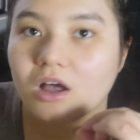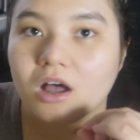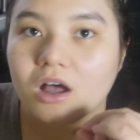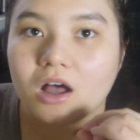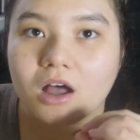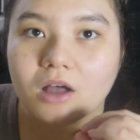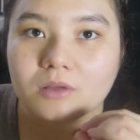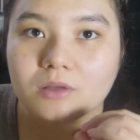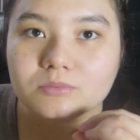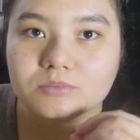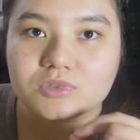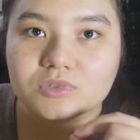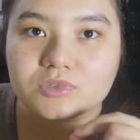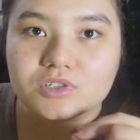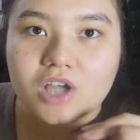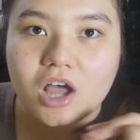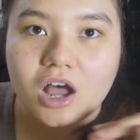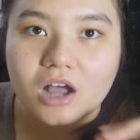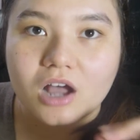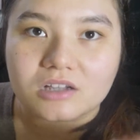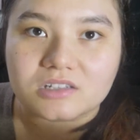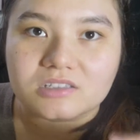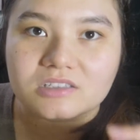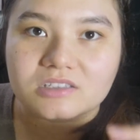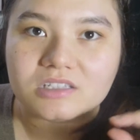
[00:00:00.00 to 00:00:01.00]

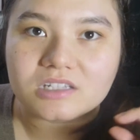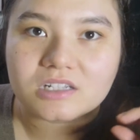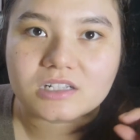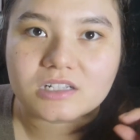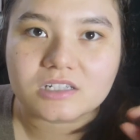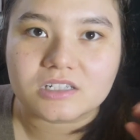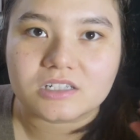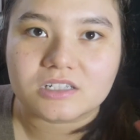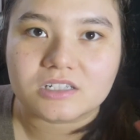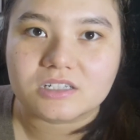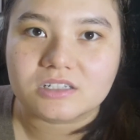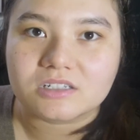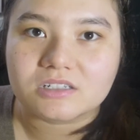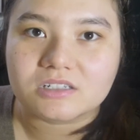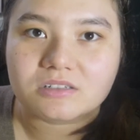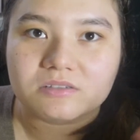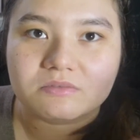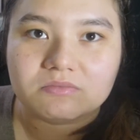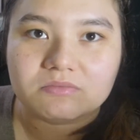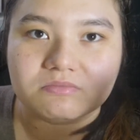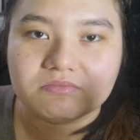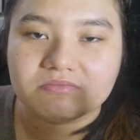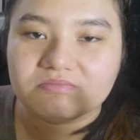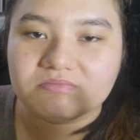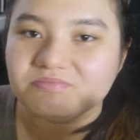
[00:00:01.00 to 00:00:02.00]
toxic
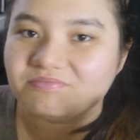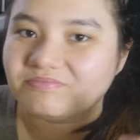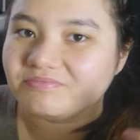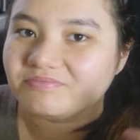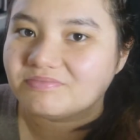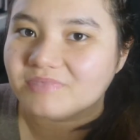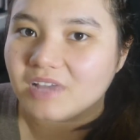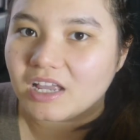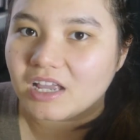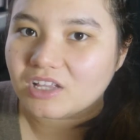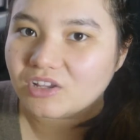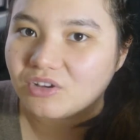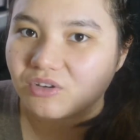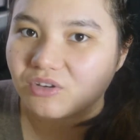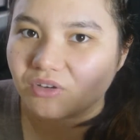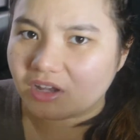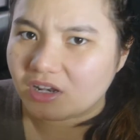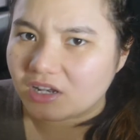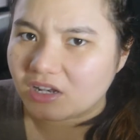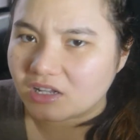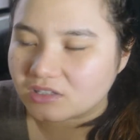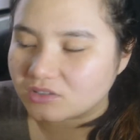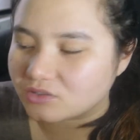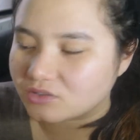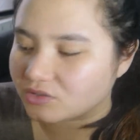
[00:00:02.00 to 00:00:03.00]

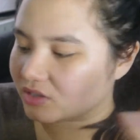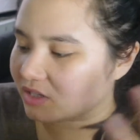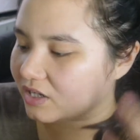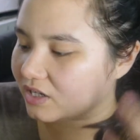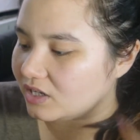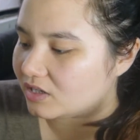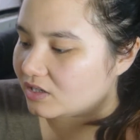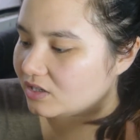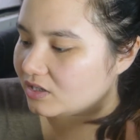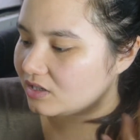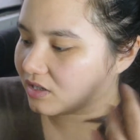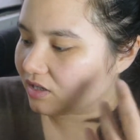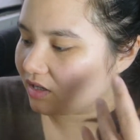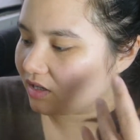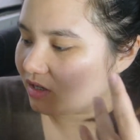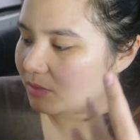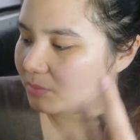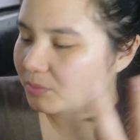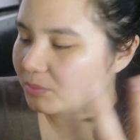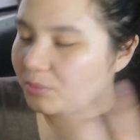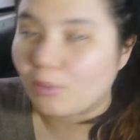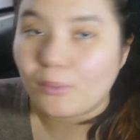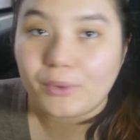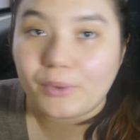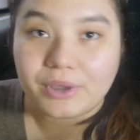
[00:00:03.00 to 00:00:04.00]
ingredients or like
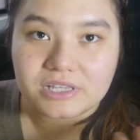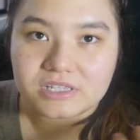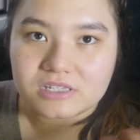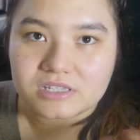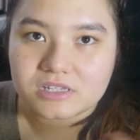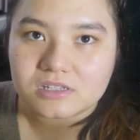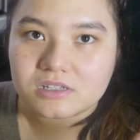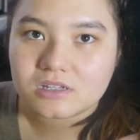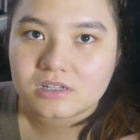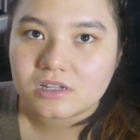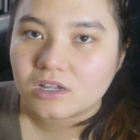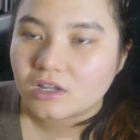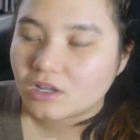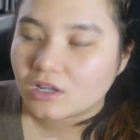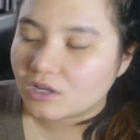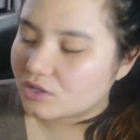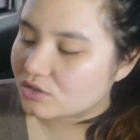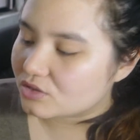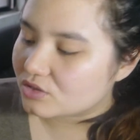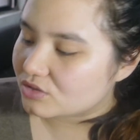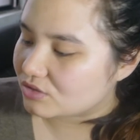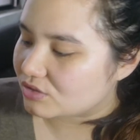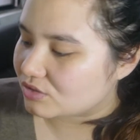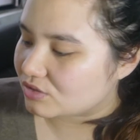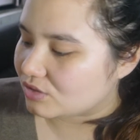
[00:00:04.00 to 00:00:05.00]
poison.
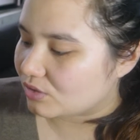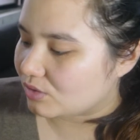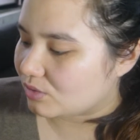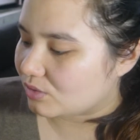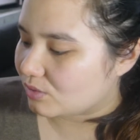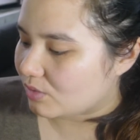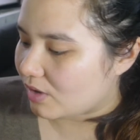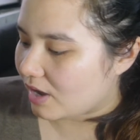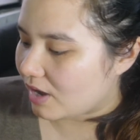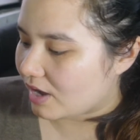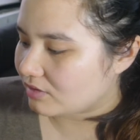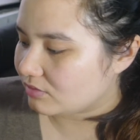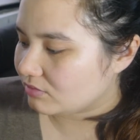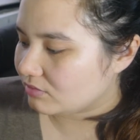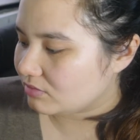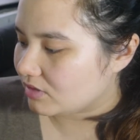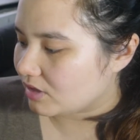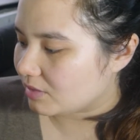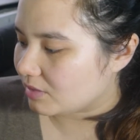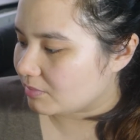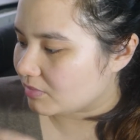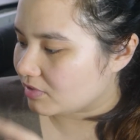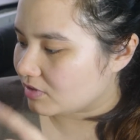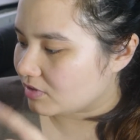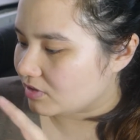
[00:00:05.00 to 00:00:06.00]
So I don't
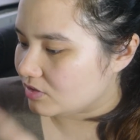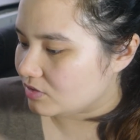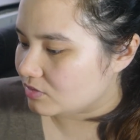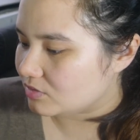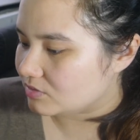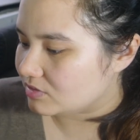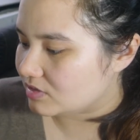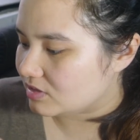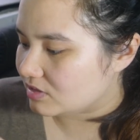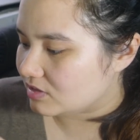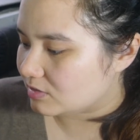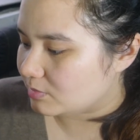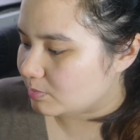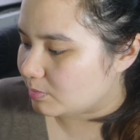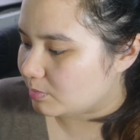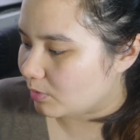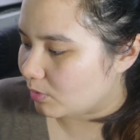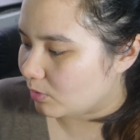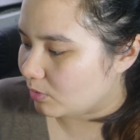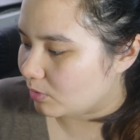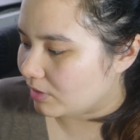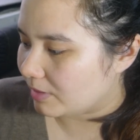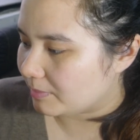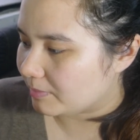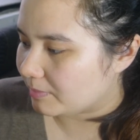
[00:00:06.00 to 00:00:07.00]
think I'm going to use this
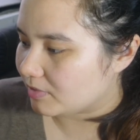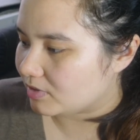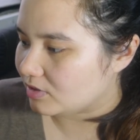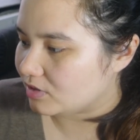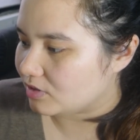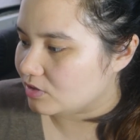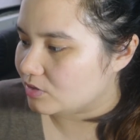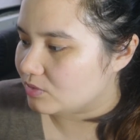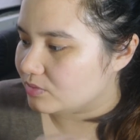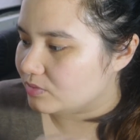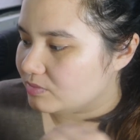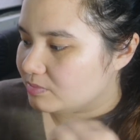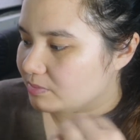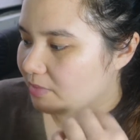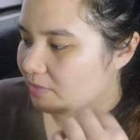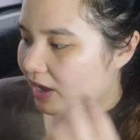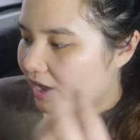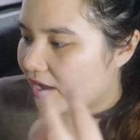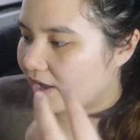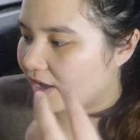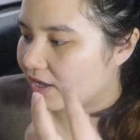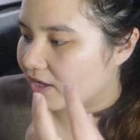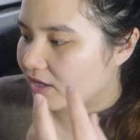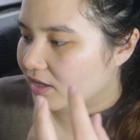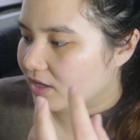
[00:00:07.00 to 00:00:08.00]
bowl. I'm going to use
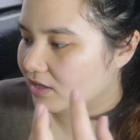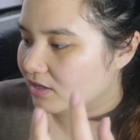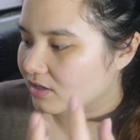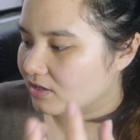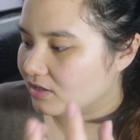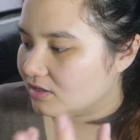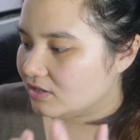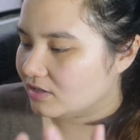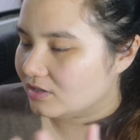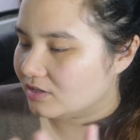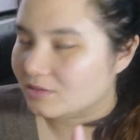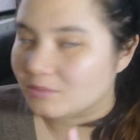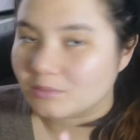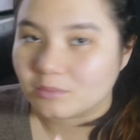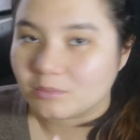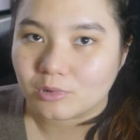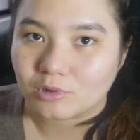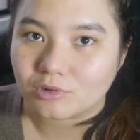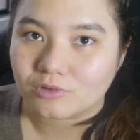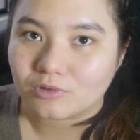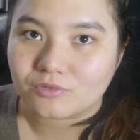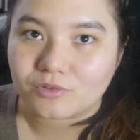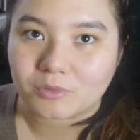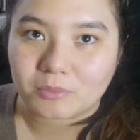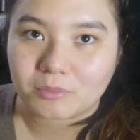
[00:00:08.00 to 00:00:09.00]
my
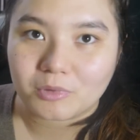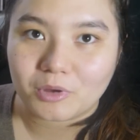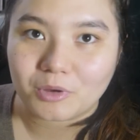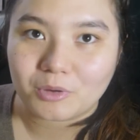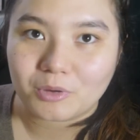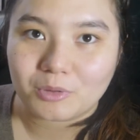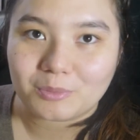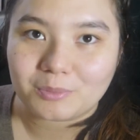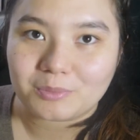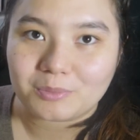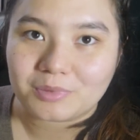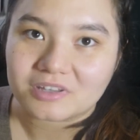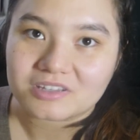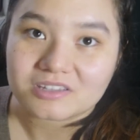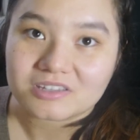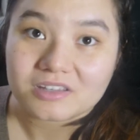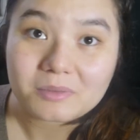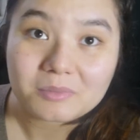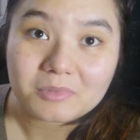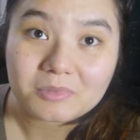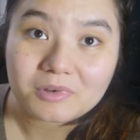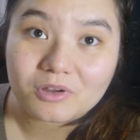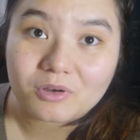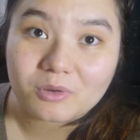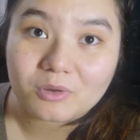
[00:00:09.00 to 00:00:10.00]
bowl from home because
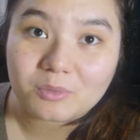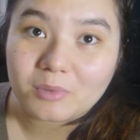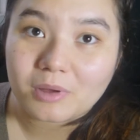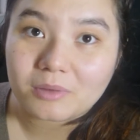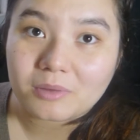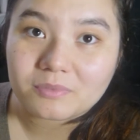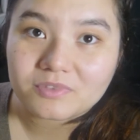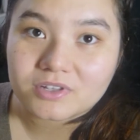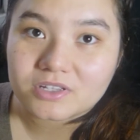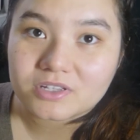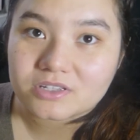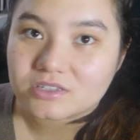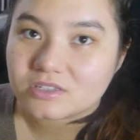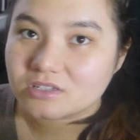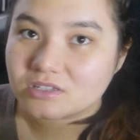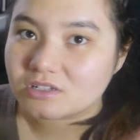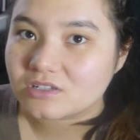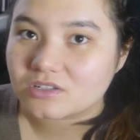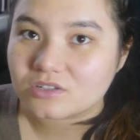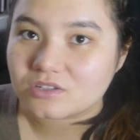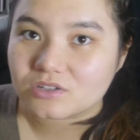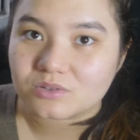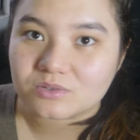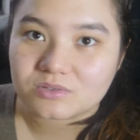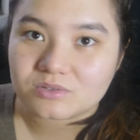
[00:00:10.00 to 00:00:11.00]
I'm at home, obviously.
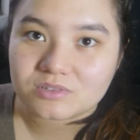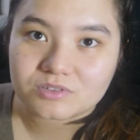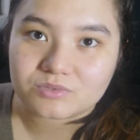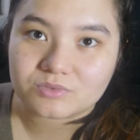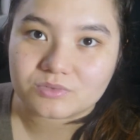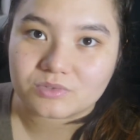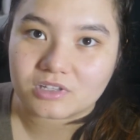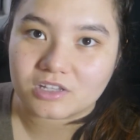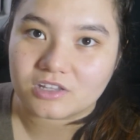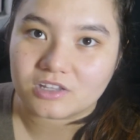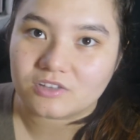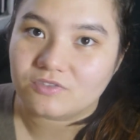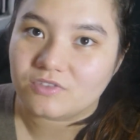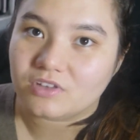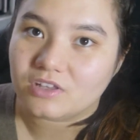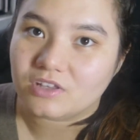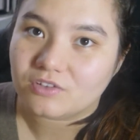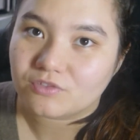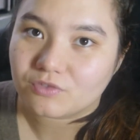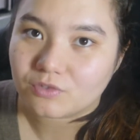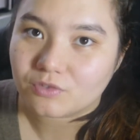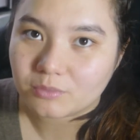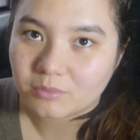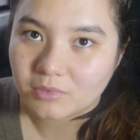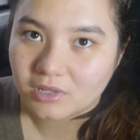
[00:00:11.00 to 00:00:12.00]
So it's really
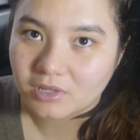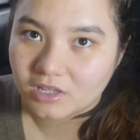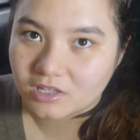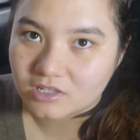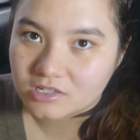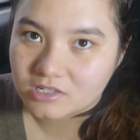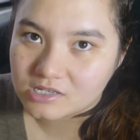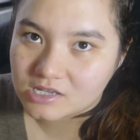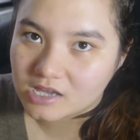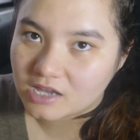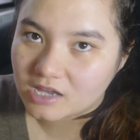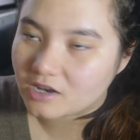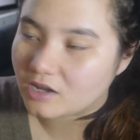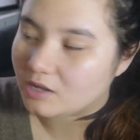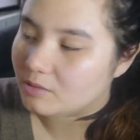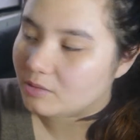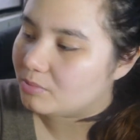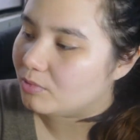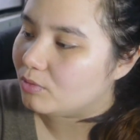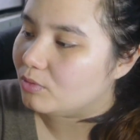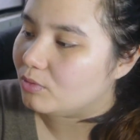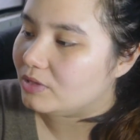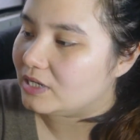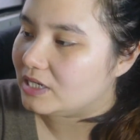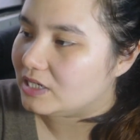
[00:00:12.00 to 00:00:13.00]
convenient for me to get a
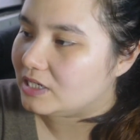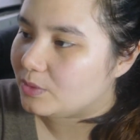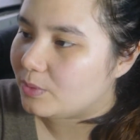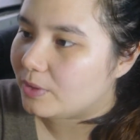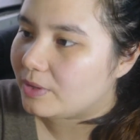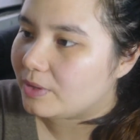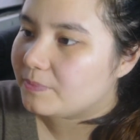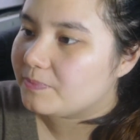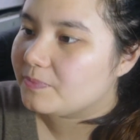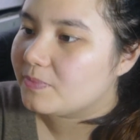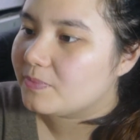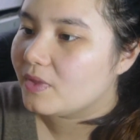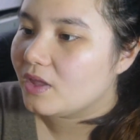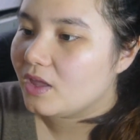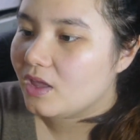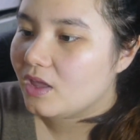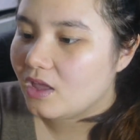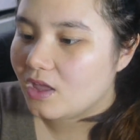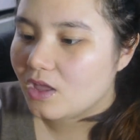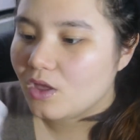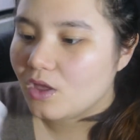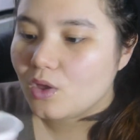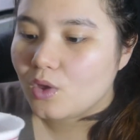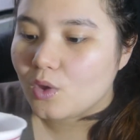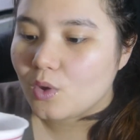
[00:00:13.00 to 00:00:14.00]
bowl anyway.
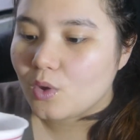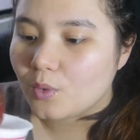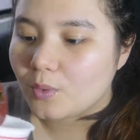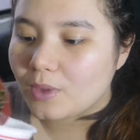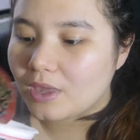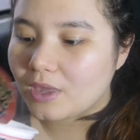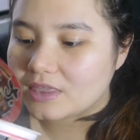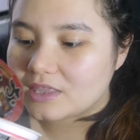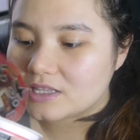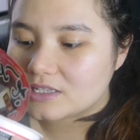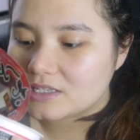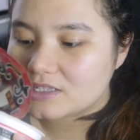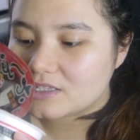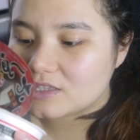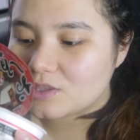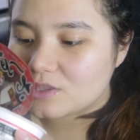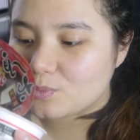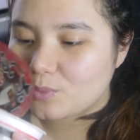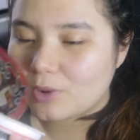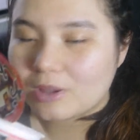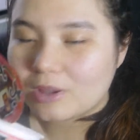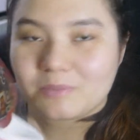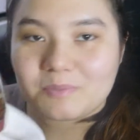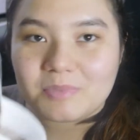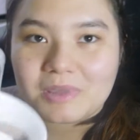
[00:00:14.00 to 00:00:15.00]
Okay, this is the
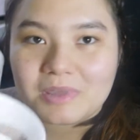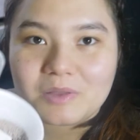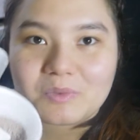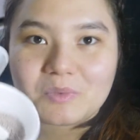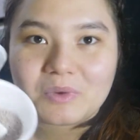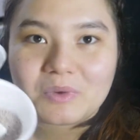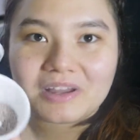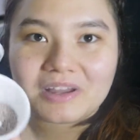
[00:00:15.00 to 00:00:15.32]
red bean